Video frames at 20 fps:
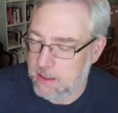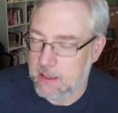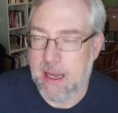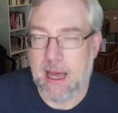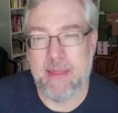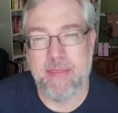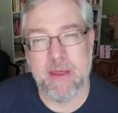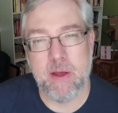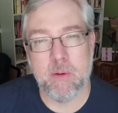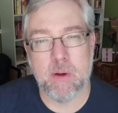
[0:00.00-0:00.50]

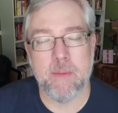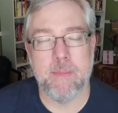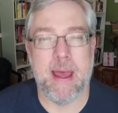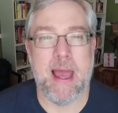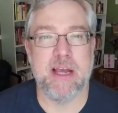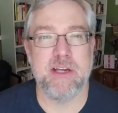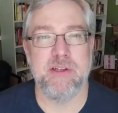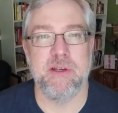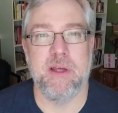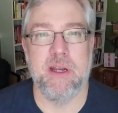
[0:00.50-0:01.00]
I think what I'm
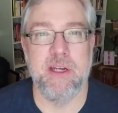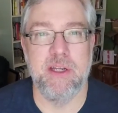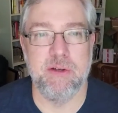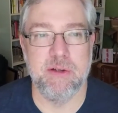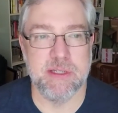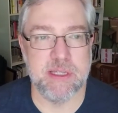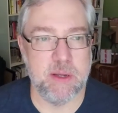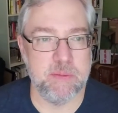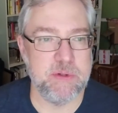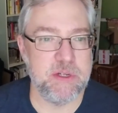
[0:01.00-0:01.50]
actually going to do
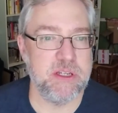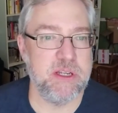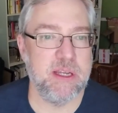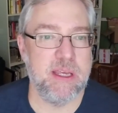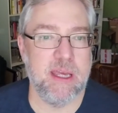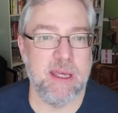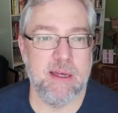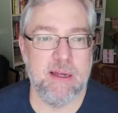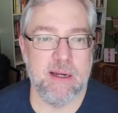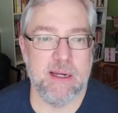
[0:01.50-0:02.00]
is I'm just going
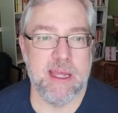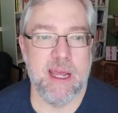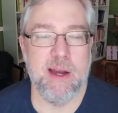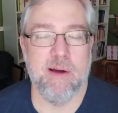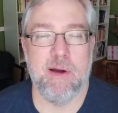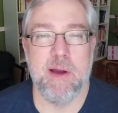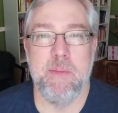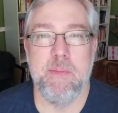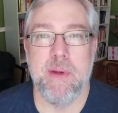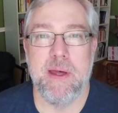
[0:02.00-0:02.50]
to
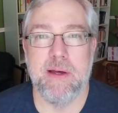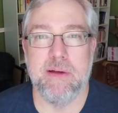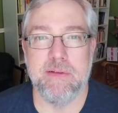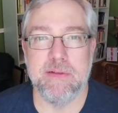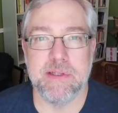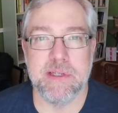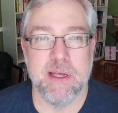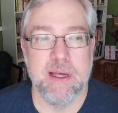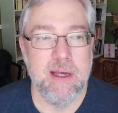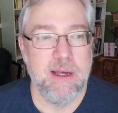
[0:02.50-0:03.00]
carry
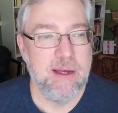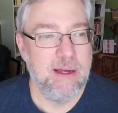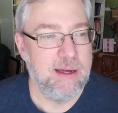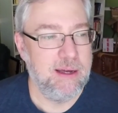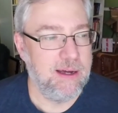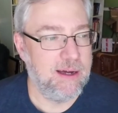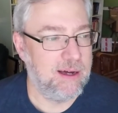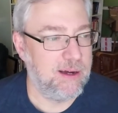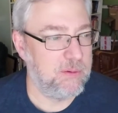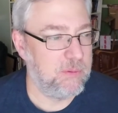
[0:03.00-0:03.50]
Mel's
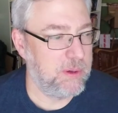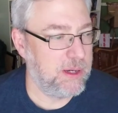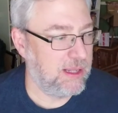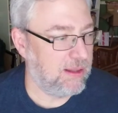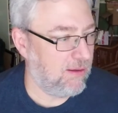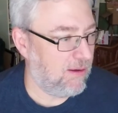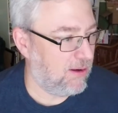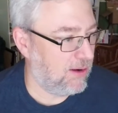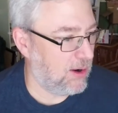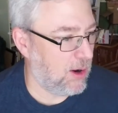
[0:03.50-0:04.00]

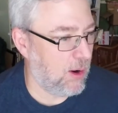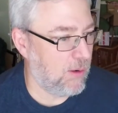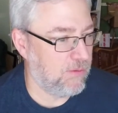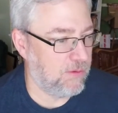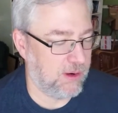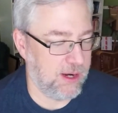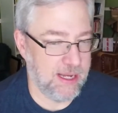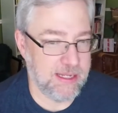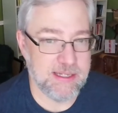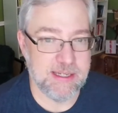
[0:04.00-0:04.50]
read-along
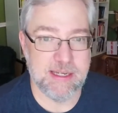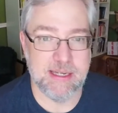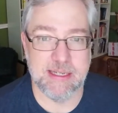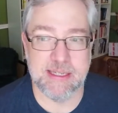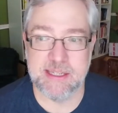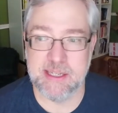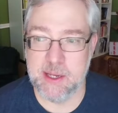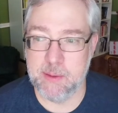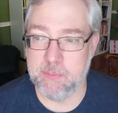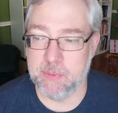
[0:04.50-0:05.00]
over into
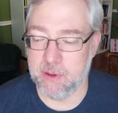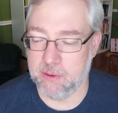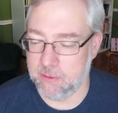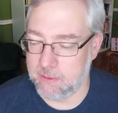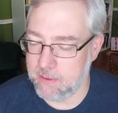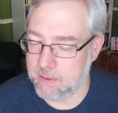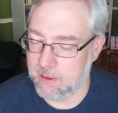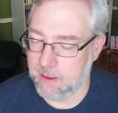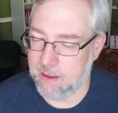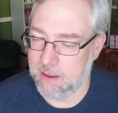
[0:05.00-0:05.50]
December,
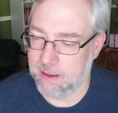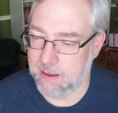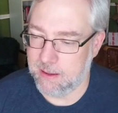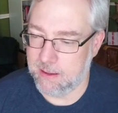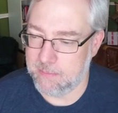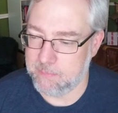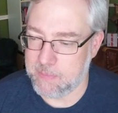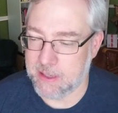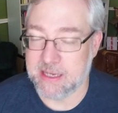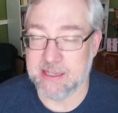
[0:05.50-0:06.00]

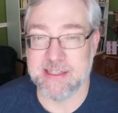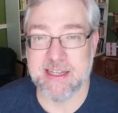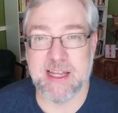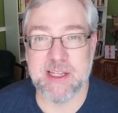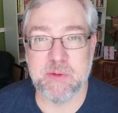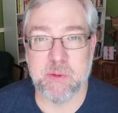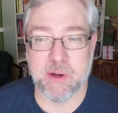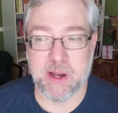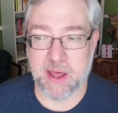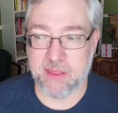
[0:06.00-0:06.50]
because
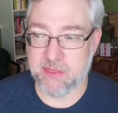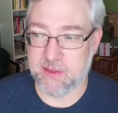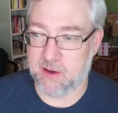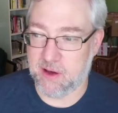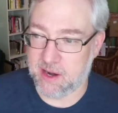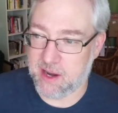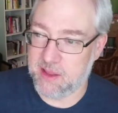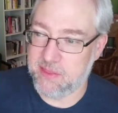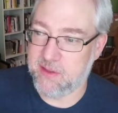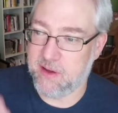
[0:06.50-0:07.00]
that's what I
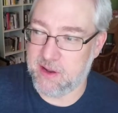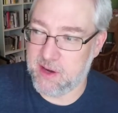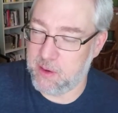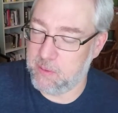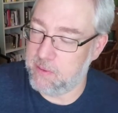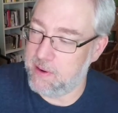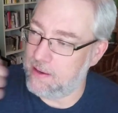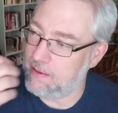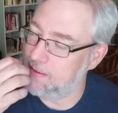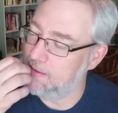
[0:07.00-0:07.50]
thought. I thought it
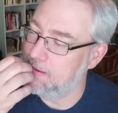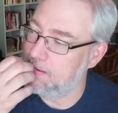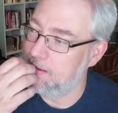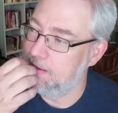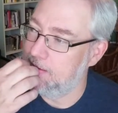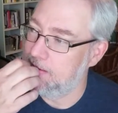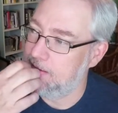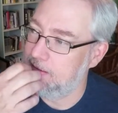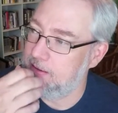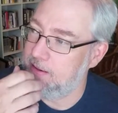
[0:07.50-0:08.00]
went
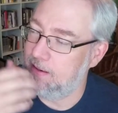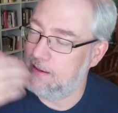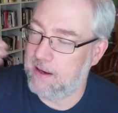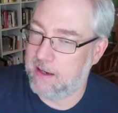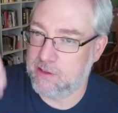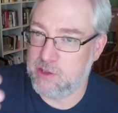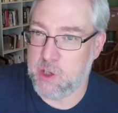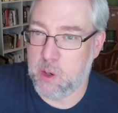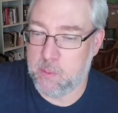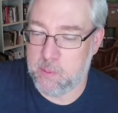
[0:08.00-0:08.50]

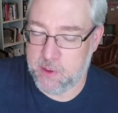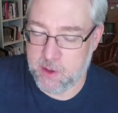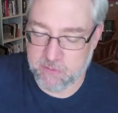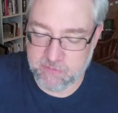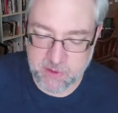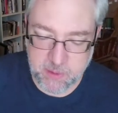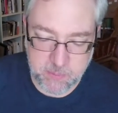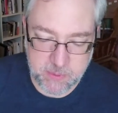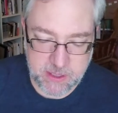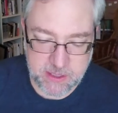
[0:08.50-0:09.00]
October,
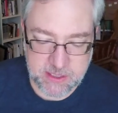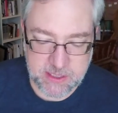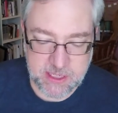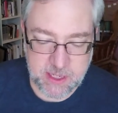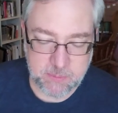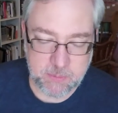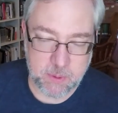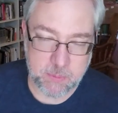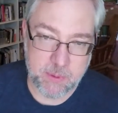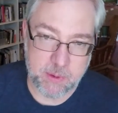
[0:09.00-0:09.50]
November,
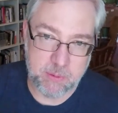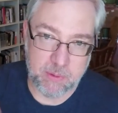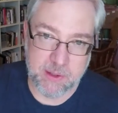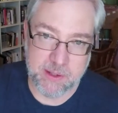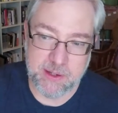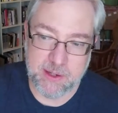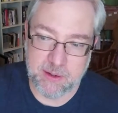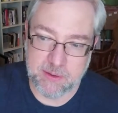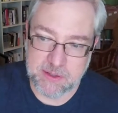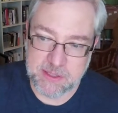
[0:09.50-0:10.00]
December, but it really
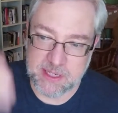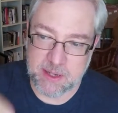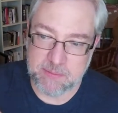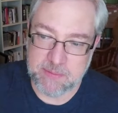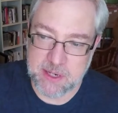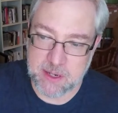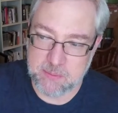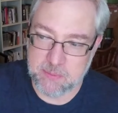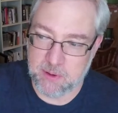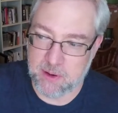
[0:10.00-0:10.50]
goes
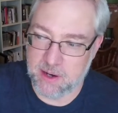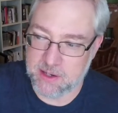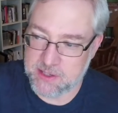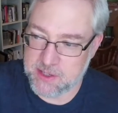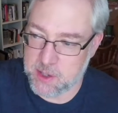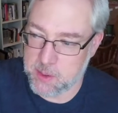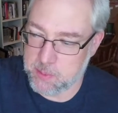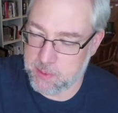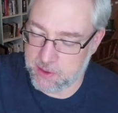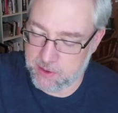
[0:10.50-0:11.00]
September,
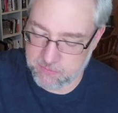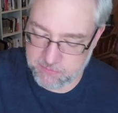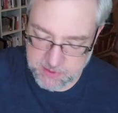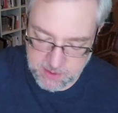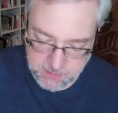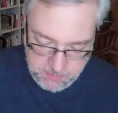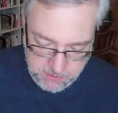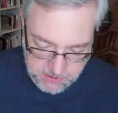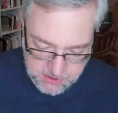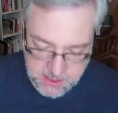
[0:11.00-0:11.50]
October,
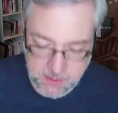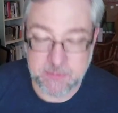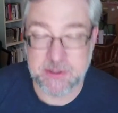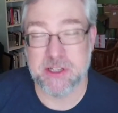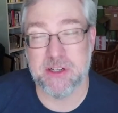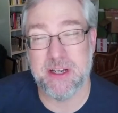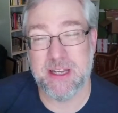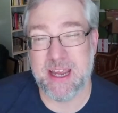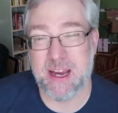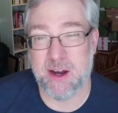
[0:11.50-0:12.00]
November. So I'm just
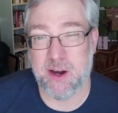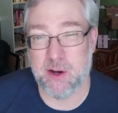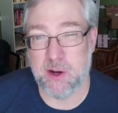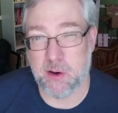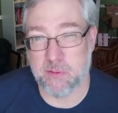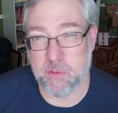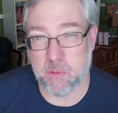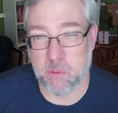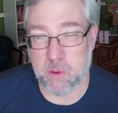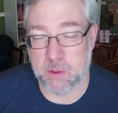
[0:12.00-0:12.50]
going to carry it
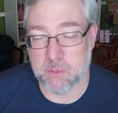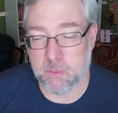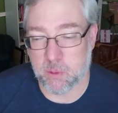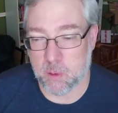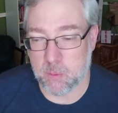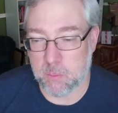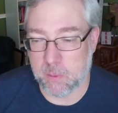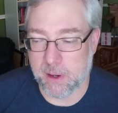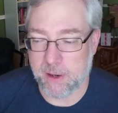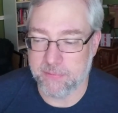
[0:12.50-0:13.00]
over one more
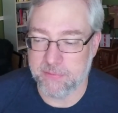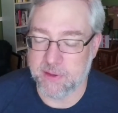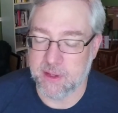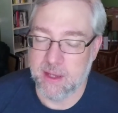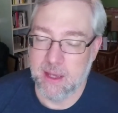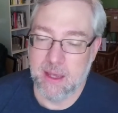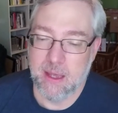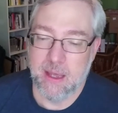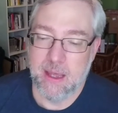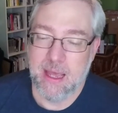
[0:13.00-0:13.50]
month.
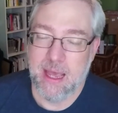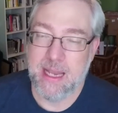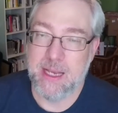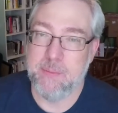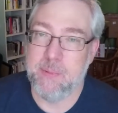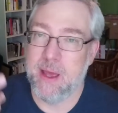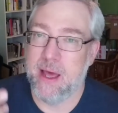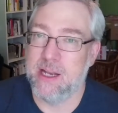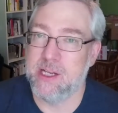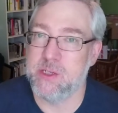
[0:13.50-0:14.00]
And to
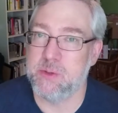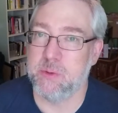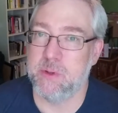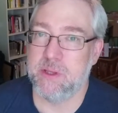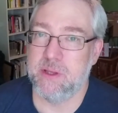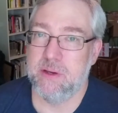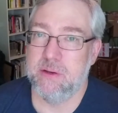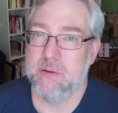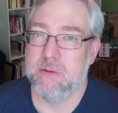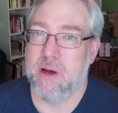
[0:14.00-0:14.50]
be honest with
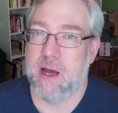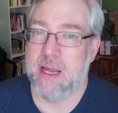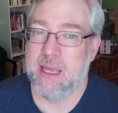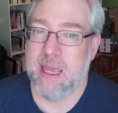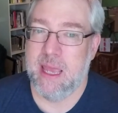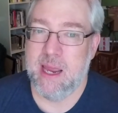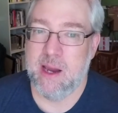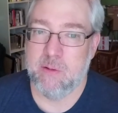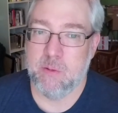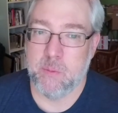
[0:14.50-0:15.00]
you, I
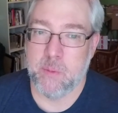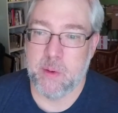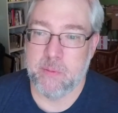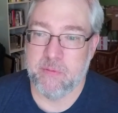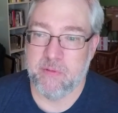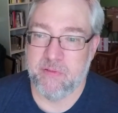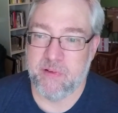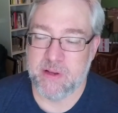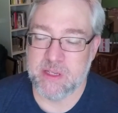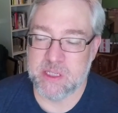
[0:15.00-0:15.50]
can't remember
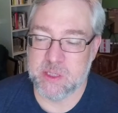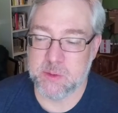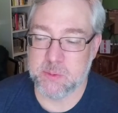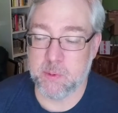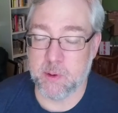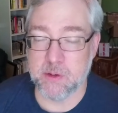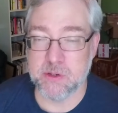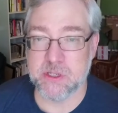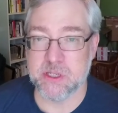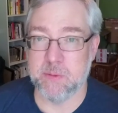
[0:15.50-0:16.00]
if it's
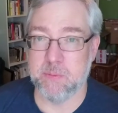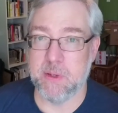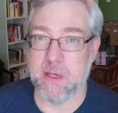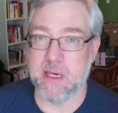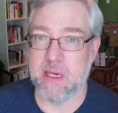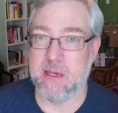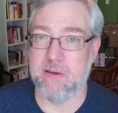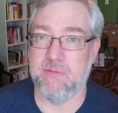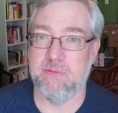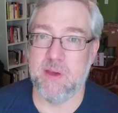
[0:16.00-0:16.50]
supposed to
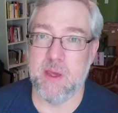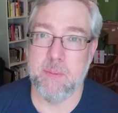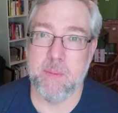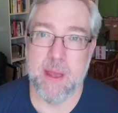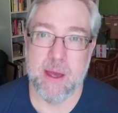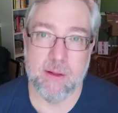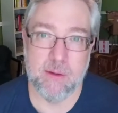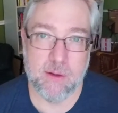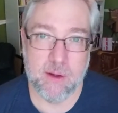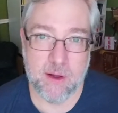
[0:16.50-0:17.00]
be
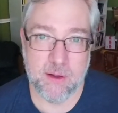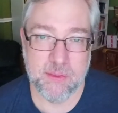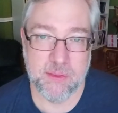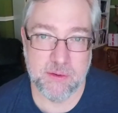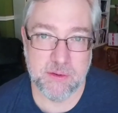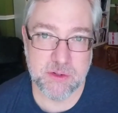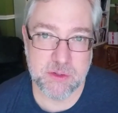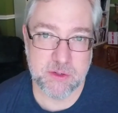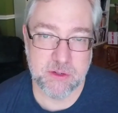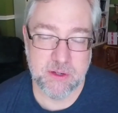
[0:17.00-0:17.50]
female
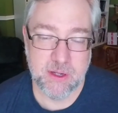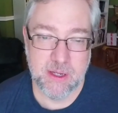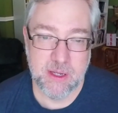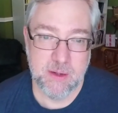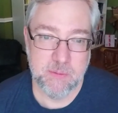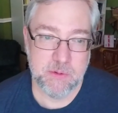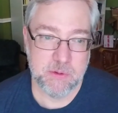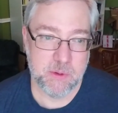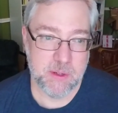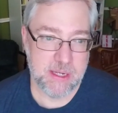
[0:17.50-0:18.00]
authors
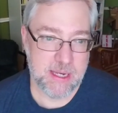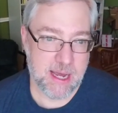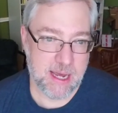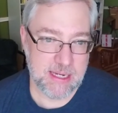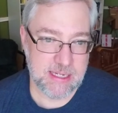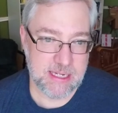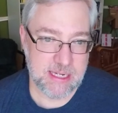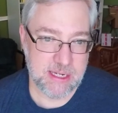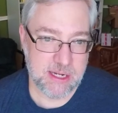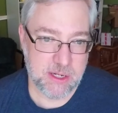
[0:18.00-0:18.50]
between
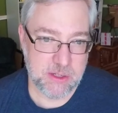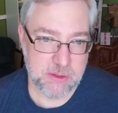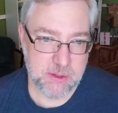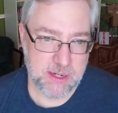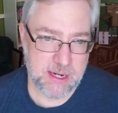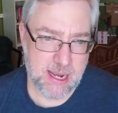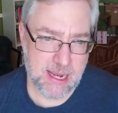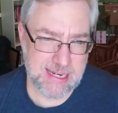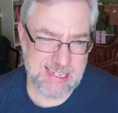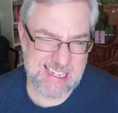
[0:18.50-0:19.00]
1900
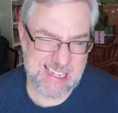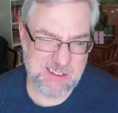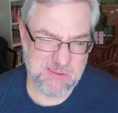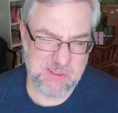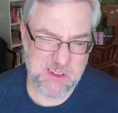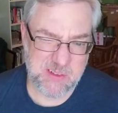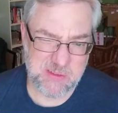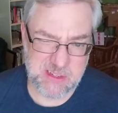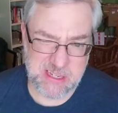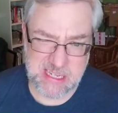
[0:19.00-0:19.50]
and
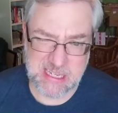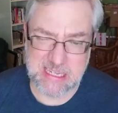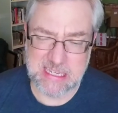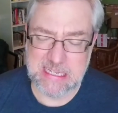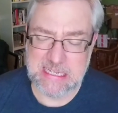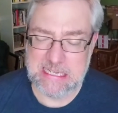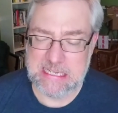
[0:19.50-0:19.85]
1950.